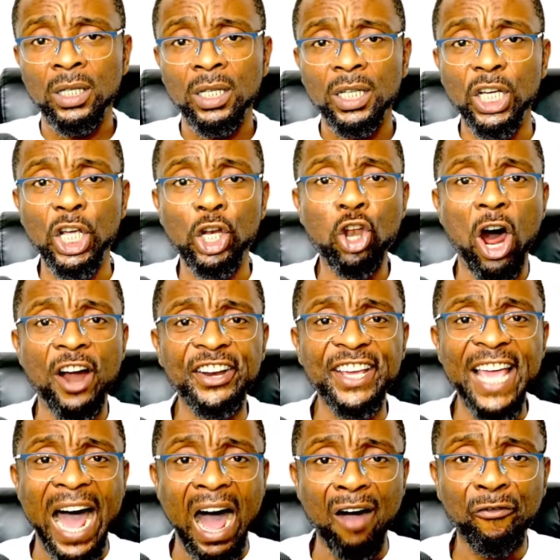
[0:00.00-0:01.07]
Ilori
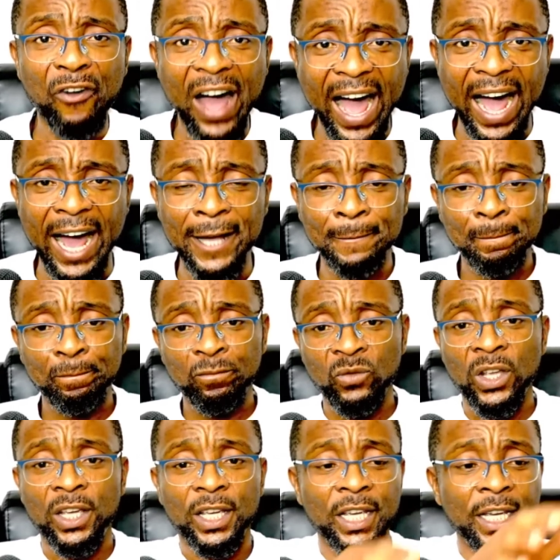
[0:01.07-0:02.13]
afar.
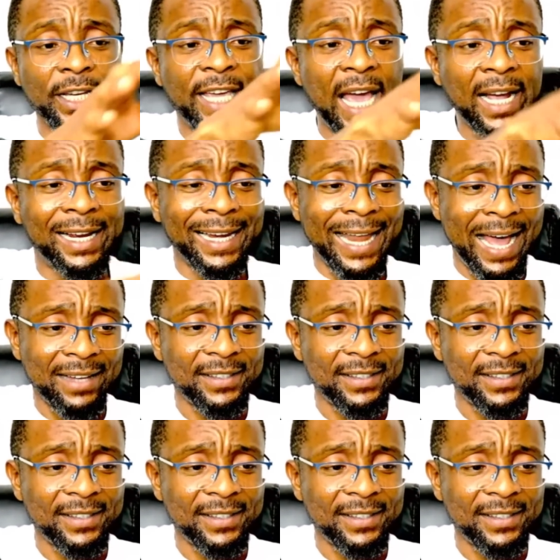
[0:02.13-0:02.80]
He get glass,